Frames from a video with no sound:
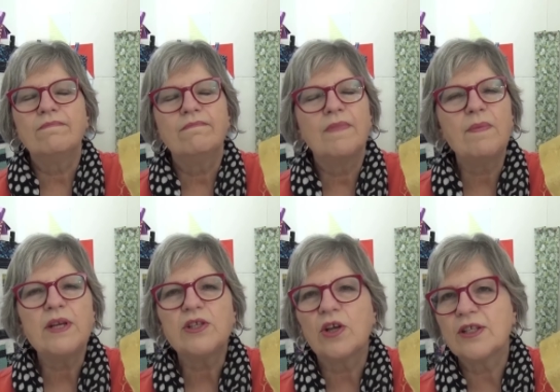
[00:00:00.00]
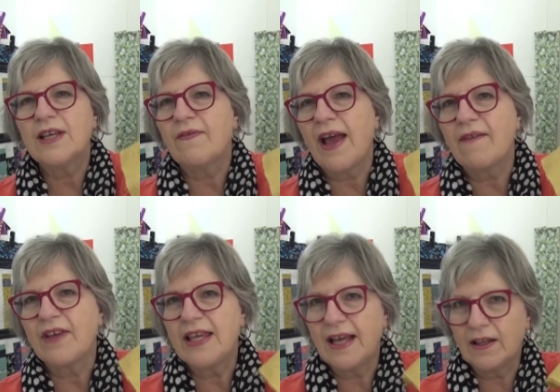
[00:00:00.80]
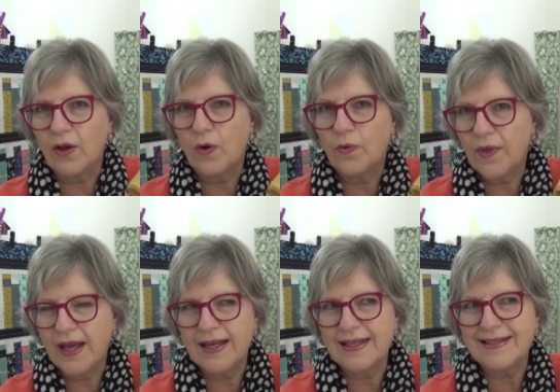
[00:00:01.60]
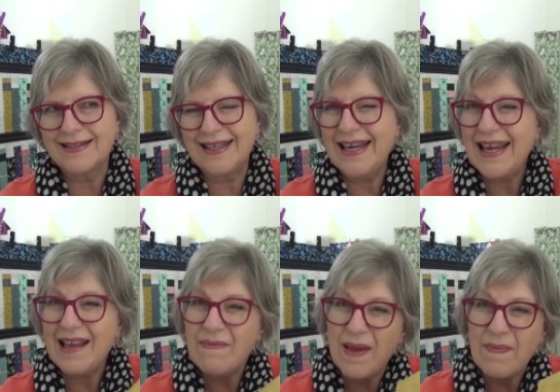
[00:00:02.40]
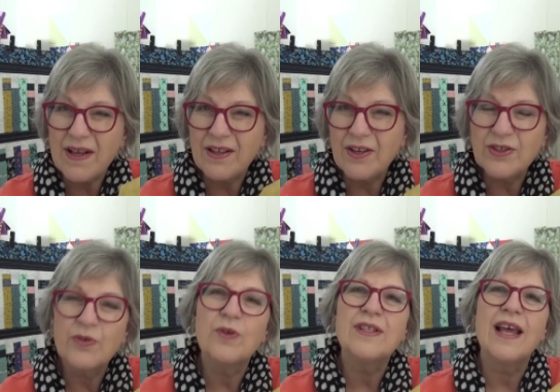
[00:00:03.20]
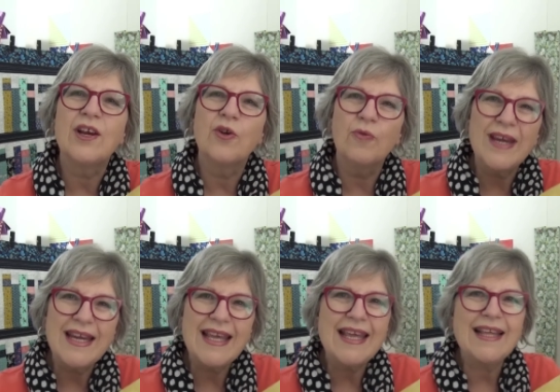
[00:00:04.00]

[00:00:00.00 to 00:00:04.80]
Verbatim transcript: let me just uh, see if I have a yellow that is leaning maybe a little towards that greeny,